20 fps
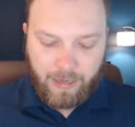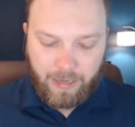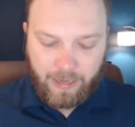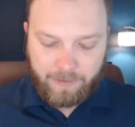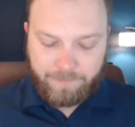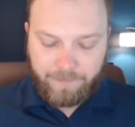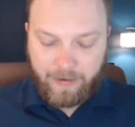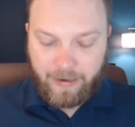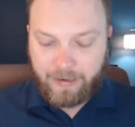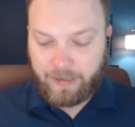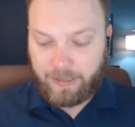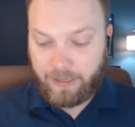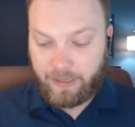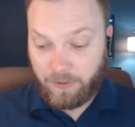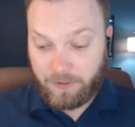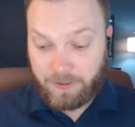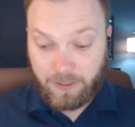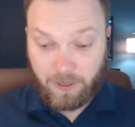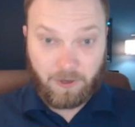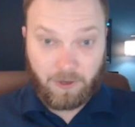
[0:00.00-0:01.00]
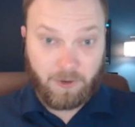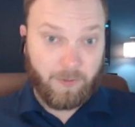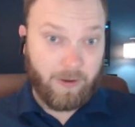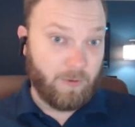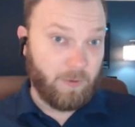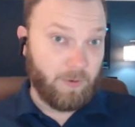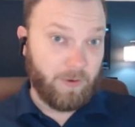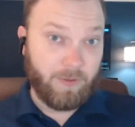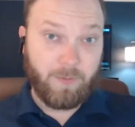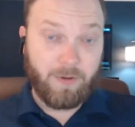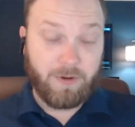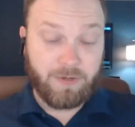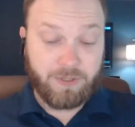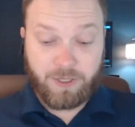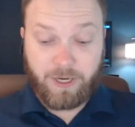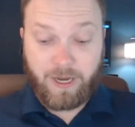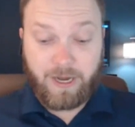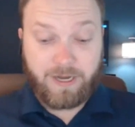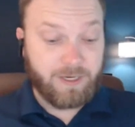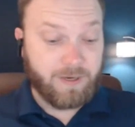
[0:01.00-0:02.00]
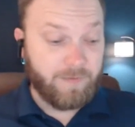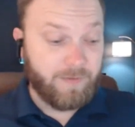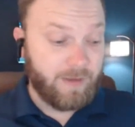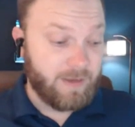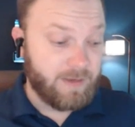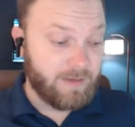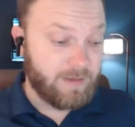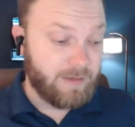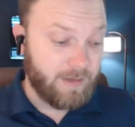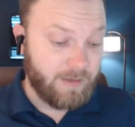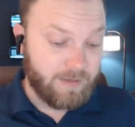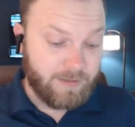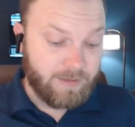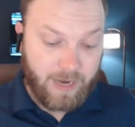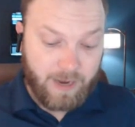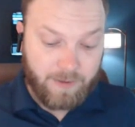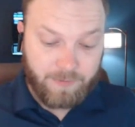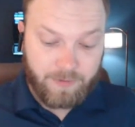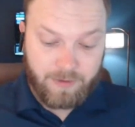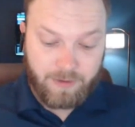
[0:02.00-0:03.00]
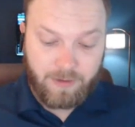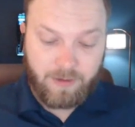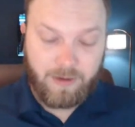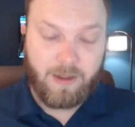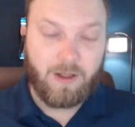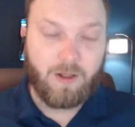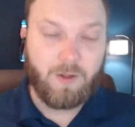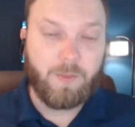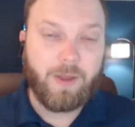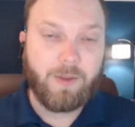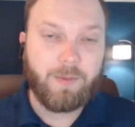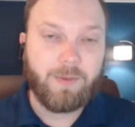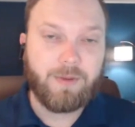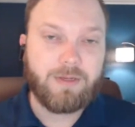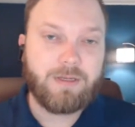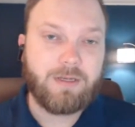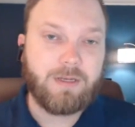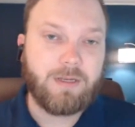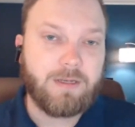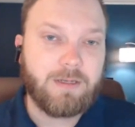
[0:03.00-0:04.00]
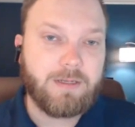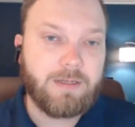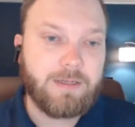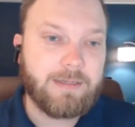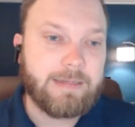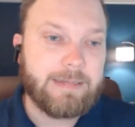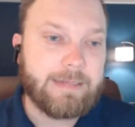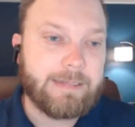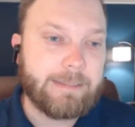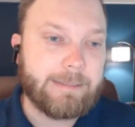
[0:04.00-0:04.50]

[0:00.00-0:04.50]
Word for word: And finally, I want to talk about one of the most tragic events that has happened in Alabama since,